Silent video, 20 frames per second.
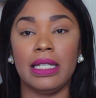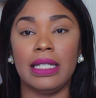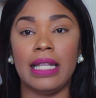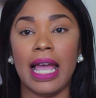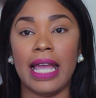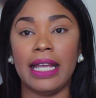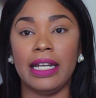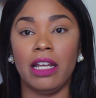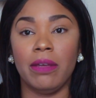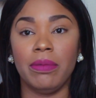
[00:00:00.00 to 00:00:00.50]
to
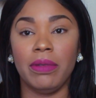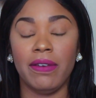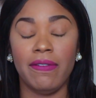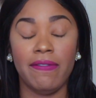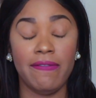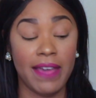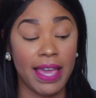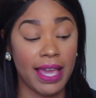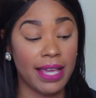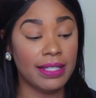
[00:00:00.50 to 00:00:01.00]
lighten up your
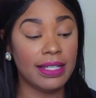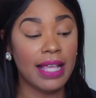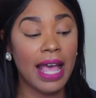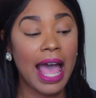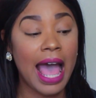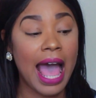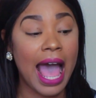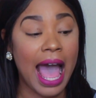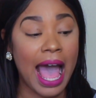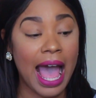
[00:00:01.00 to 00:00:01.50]
face.
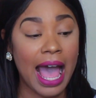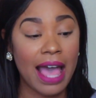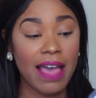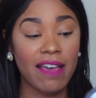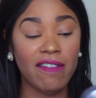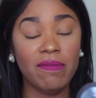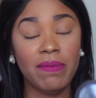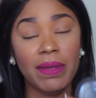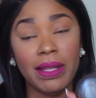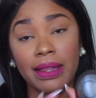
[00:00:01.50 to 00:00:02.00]
I
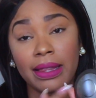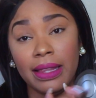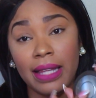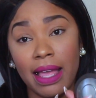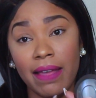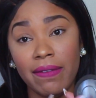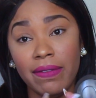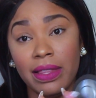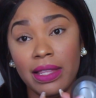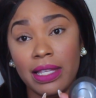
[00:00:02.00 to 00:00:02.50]
have been
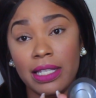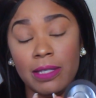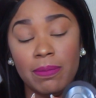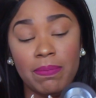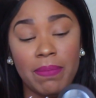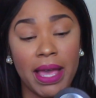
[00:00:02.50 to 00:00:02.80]
loving this